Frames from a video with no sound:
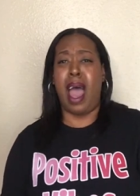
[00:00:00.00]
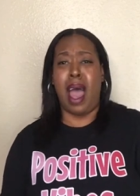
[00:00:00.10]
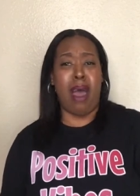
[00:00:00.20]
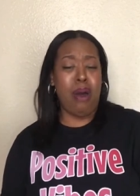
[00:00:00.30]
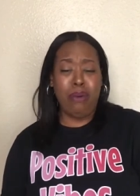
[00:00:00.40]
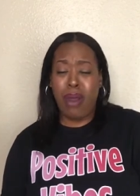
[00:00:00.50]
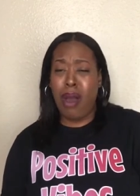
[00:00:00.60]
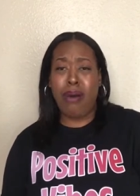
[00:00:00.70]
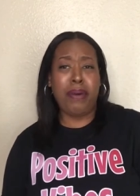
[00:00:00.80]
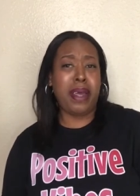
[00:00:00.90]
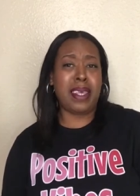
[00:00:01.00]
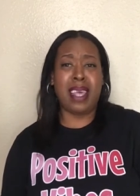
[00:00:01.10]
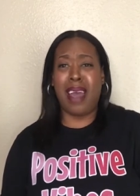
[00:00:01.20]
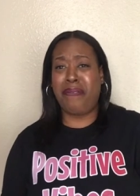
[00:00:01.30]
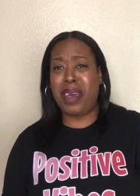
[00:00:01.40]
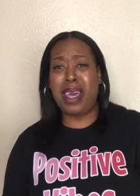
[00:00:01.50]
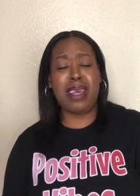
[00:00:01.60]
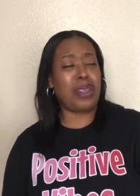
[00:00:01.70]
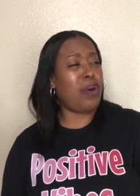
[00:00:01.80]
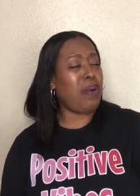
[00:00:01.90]
I don't know who this half
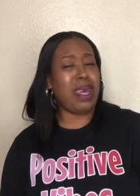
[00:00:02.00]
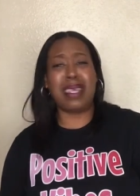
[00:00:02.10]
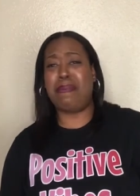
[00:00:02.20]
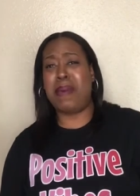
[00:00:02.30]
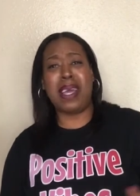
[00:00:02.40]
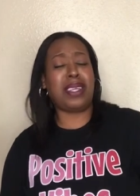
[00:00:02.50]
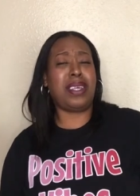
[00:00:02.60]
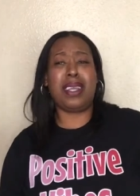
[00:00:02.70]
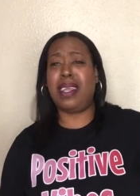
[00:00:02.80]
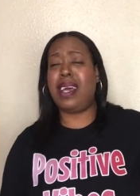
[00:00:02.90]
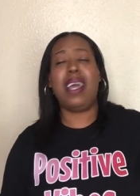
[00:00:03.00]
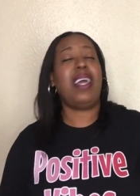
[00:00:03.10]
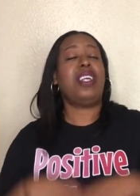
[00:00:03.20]
is, who this bitch, da da da.